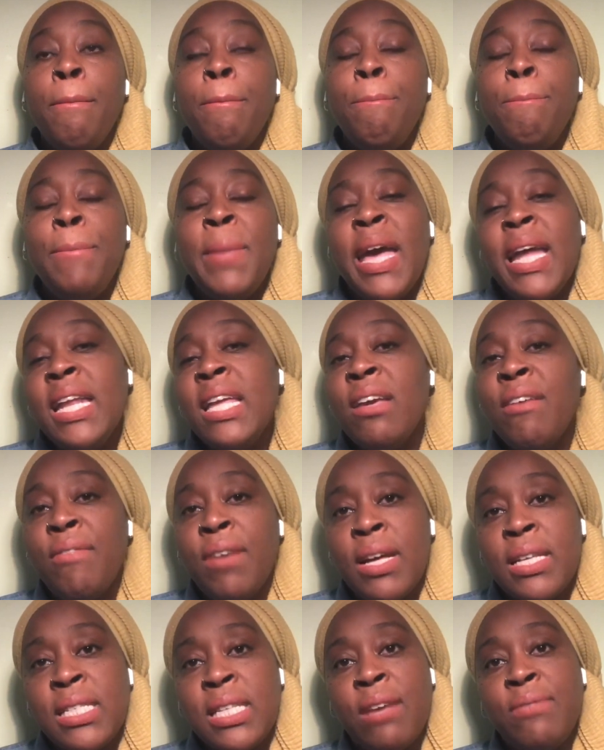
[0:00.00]
Many of
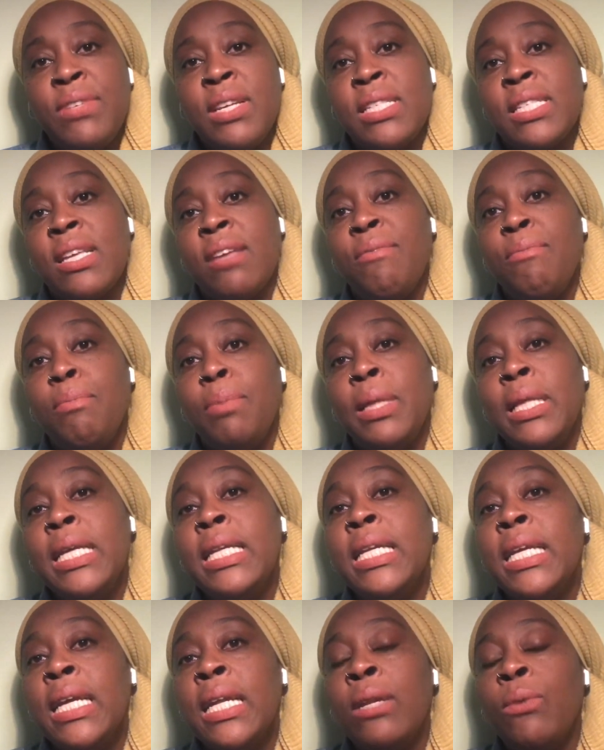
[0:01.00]
us have just
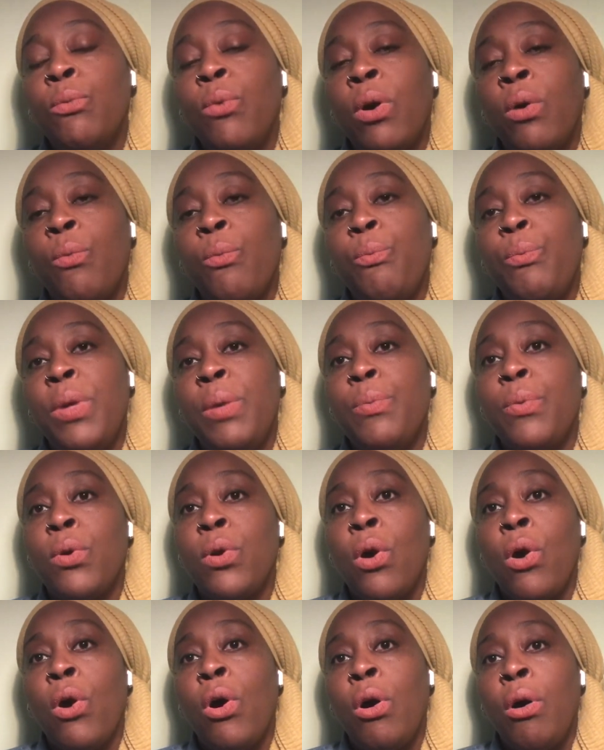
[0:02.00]
completed what people
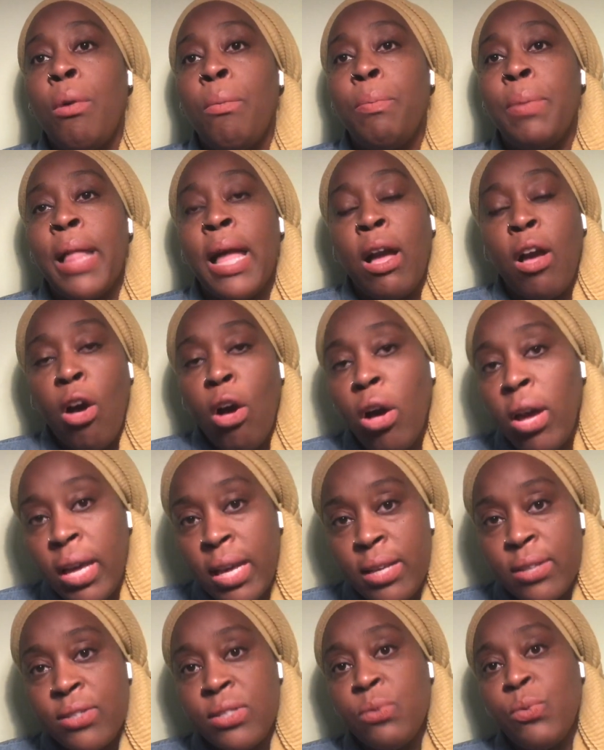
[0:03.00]
call Black
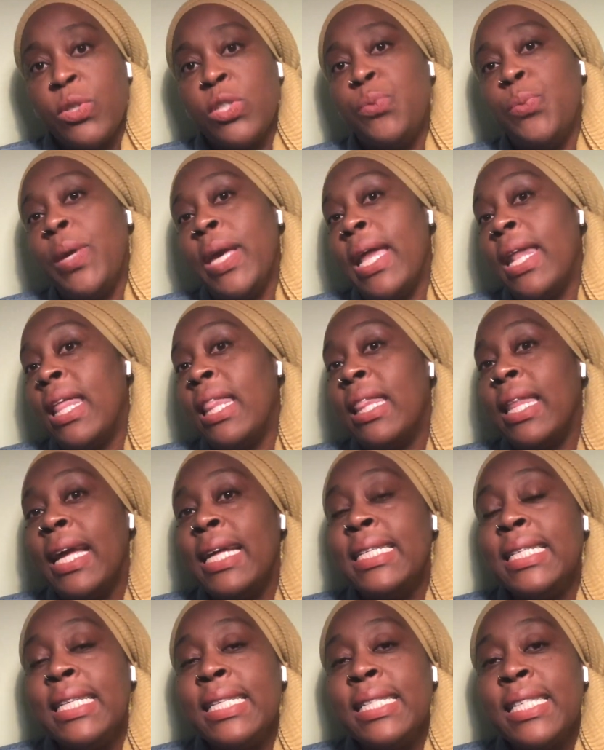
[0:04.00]
August, which began in the
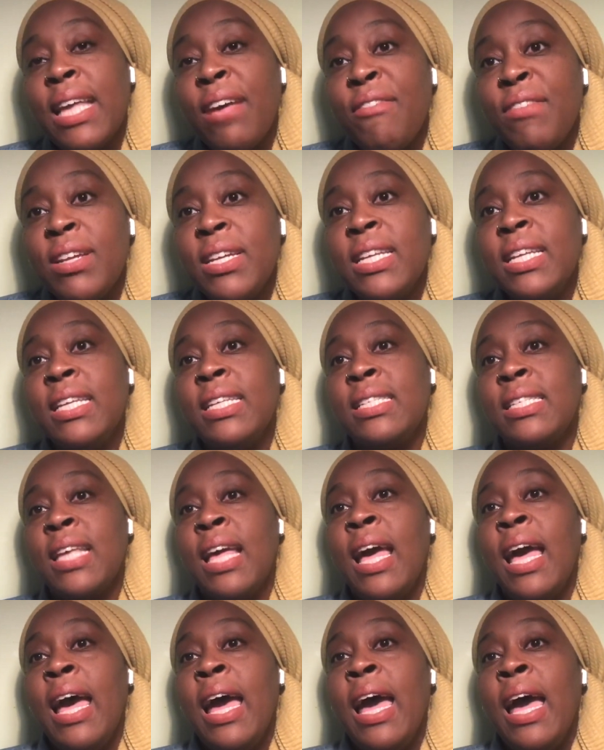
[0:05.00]
1970s
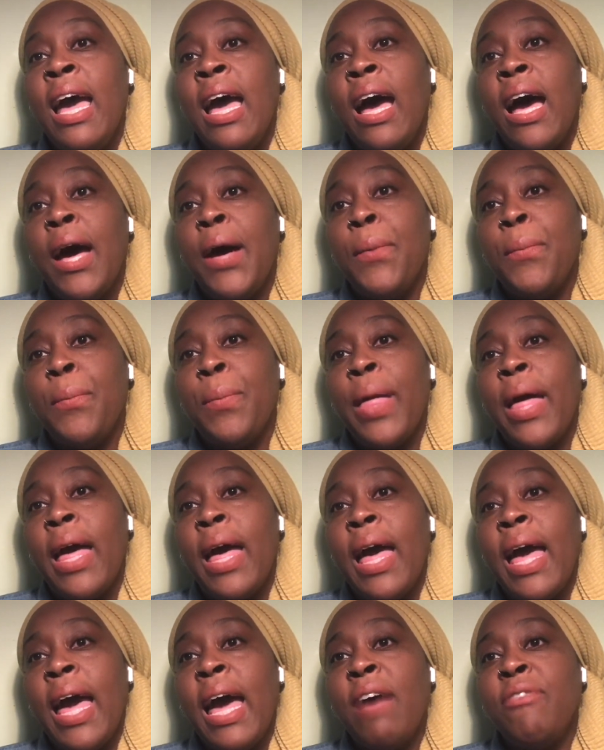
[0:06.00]

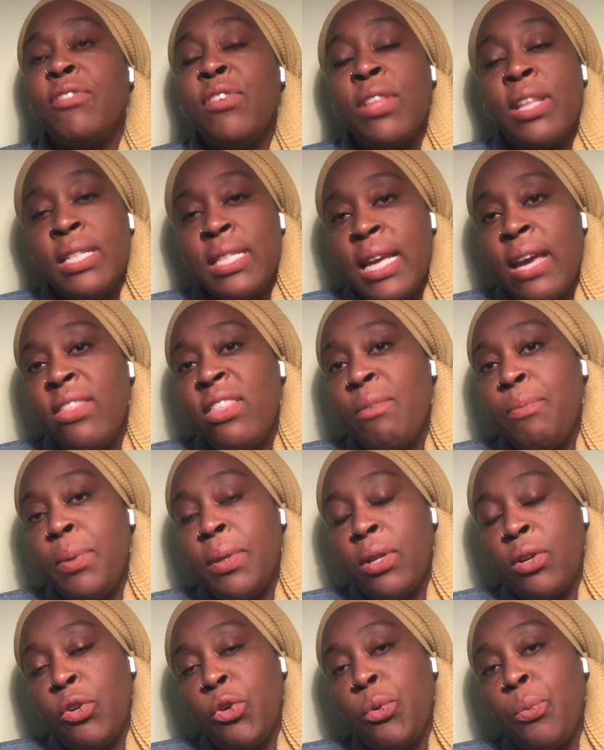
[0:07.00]
after the death of
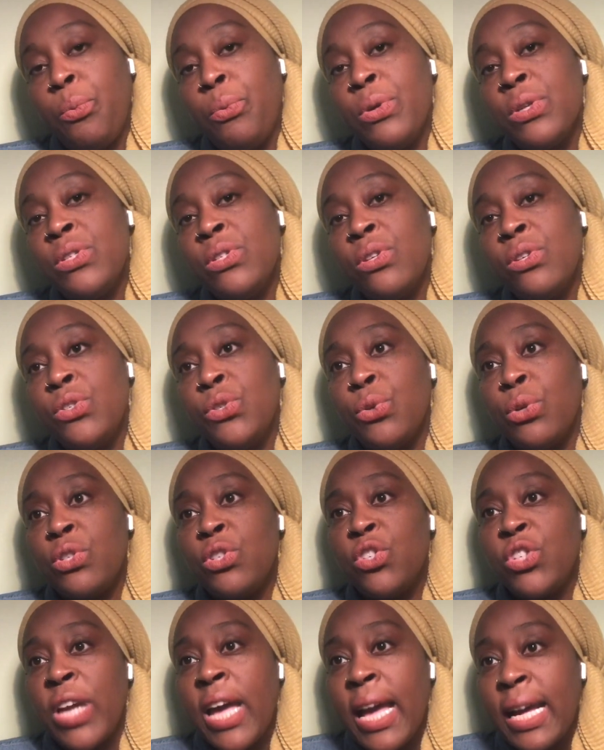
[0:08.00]
political prisoner George
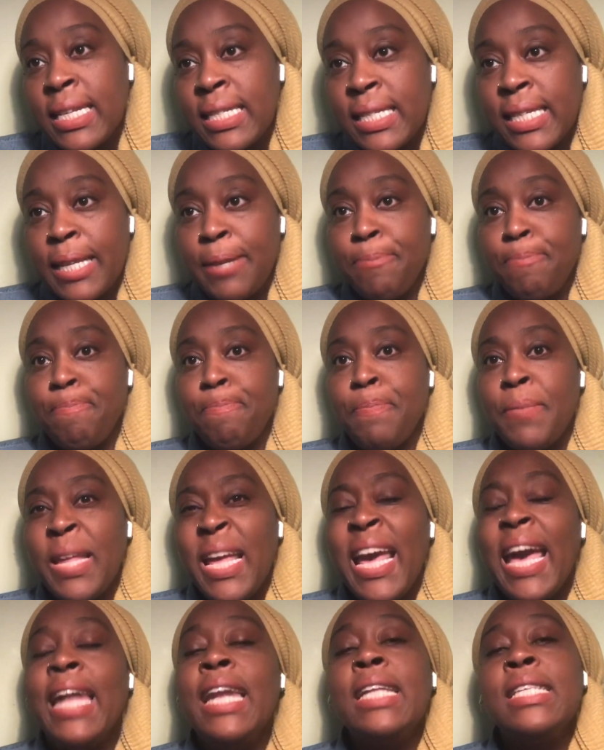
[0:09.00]
Jackson.
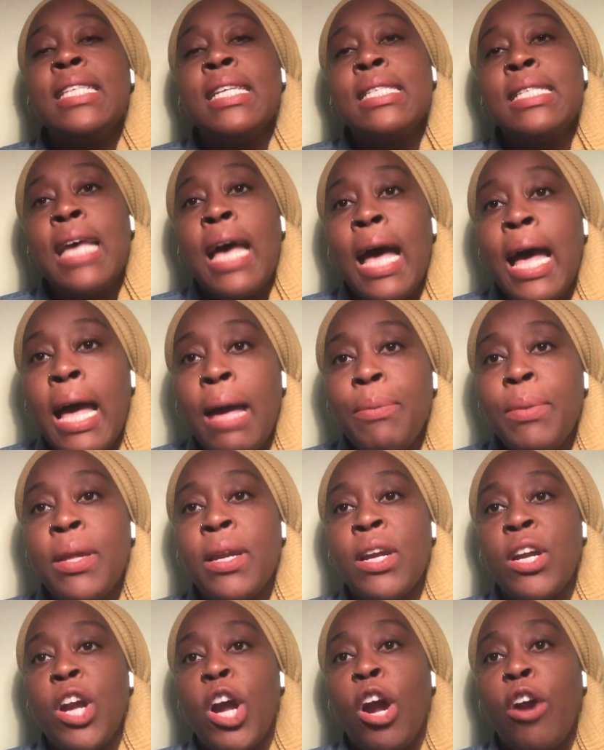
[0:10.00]
And it's a time that
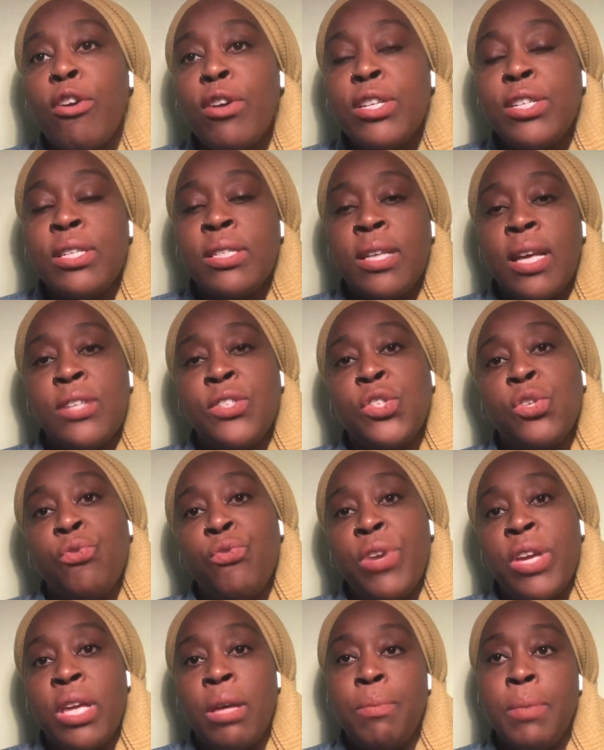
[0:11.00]
encourages us to
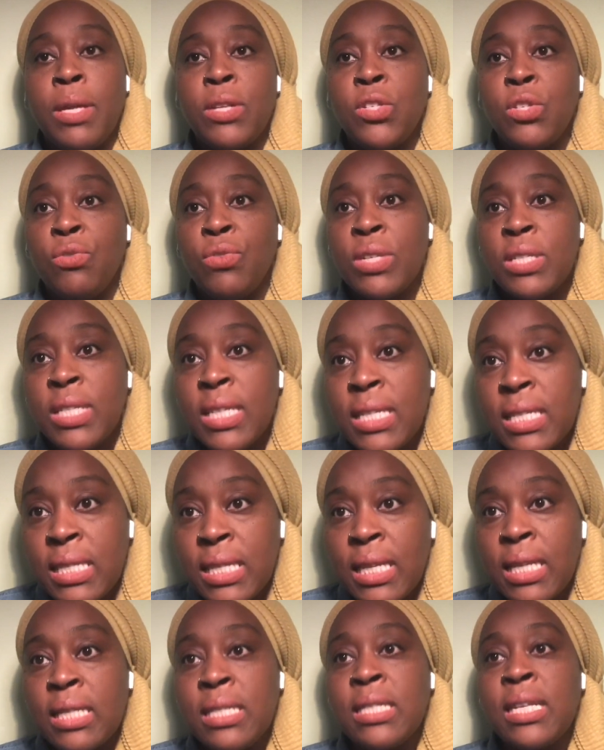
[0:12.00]
recommit to
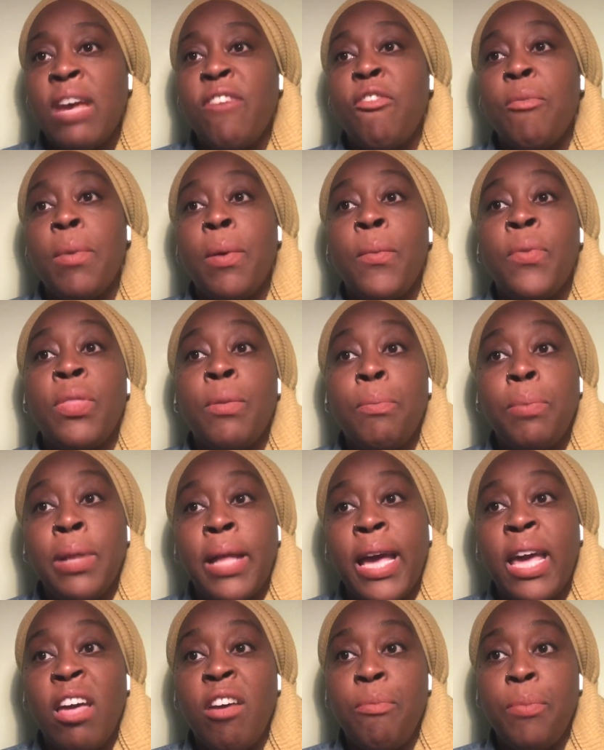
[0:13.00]
resistance and remember the
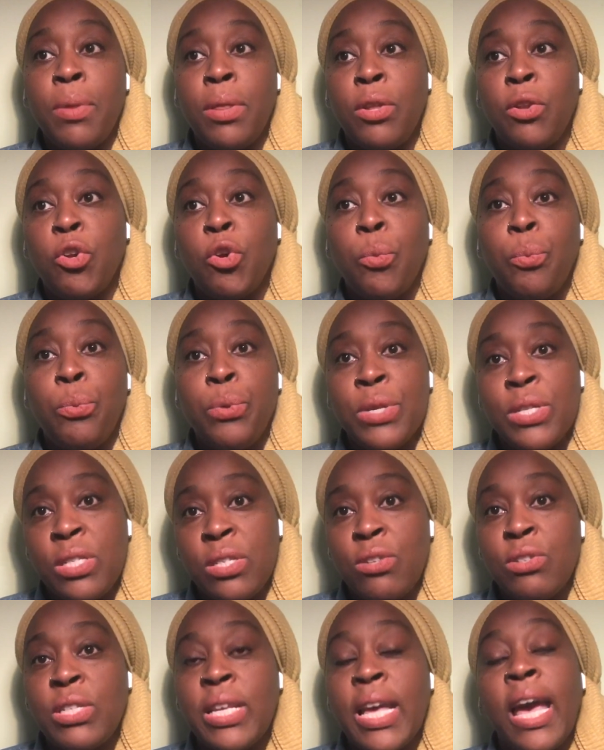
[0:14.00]
plight of political
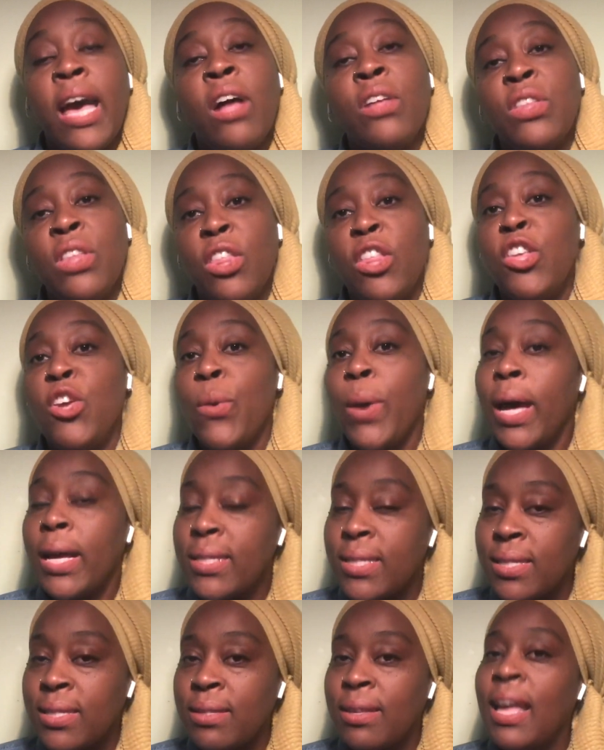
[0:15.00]
prisoners held in the
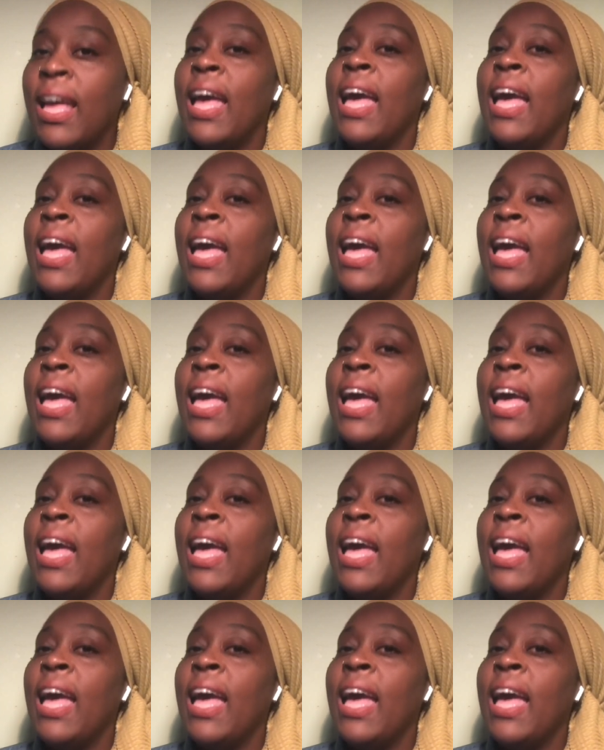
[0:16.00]
US.